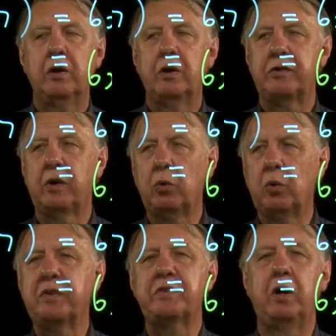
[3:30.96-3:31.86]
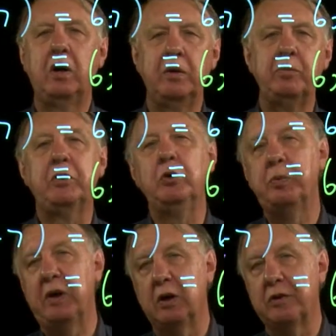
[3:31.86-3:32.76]
So all the time you'll
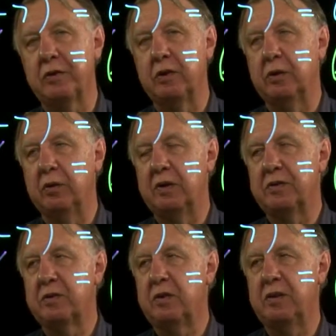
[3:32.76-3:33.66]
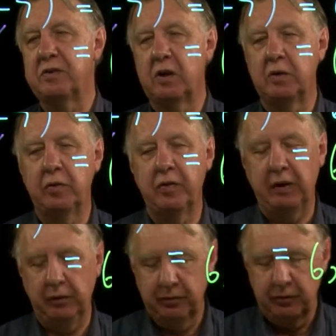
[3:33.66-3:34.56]
be asked to do this type of
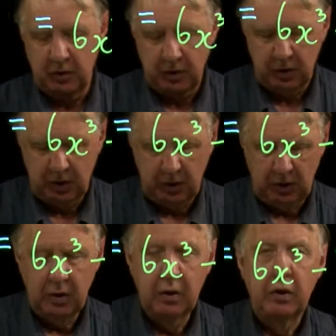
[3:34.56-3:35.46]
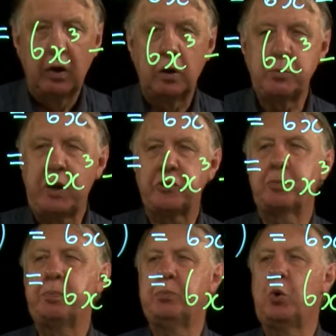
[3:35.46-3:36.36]
thing. A much
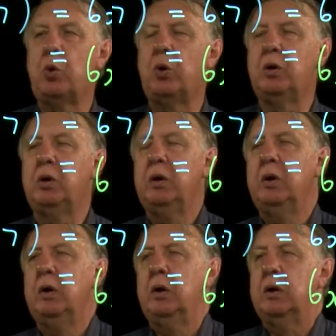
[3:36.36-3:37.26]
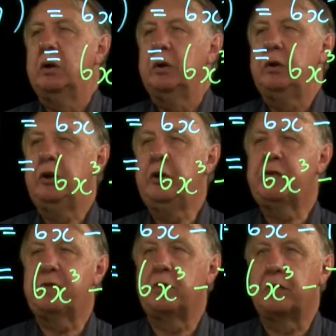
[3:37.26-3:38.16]
more
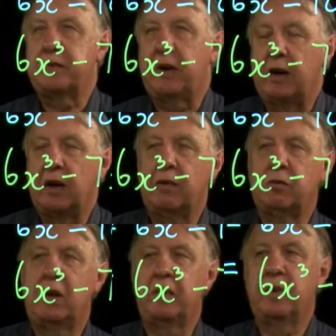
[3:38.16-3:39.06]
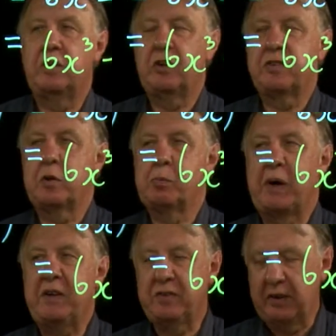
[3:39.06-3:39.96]
useful skill, rather than just the
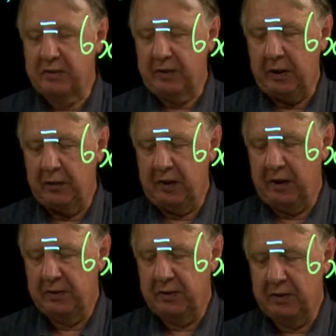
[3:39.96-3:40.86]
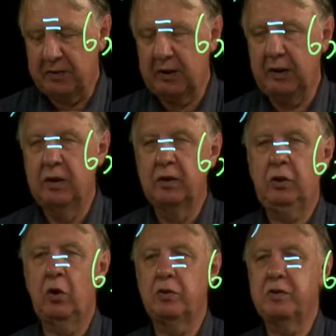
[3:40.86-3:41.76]
basic skill of this, is a
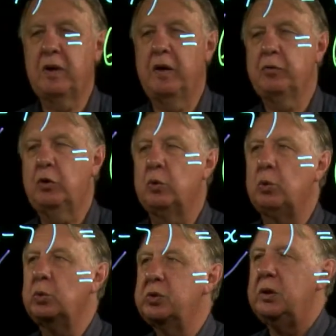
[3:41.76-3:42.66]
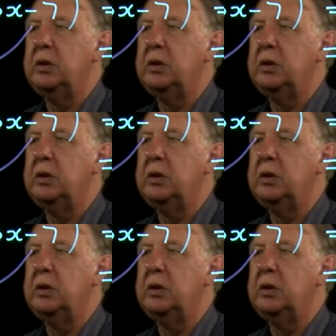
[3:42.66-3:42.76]
concept called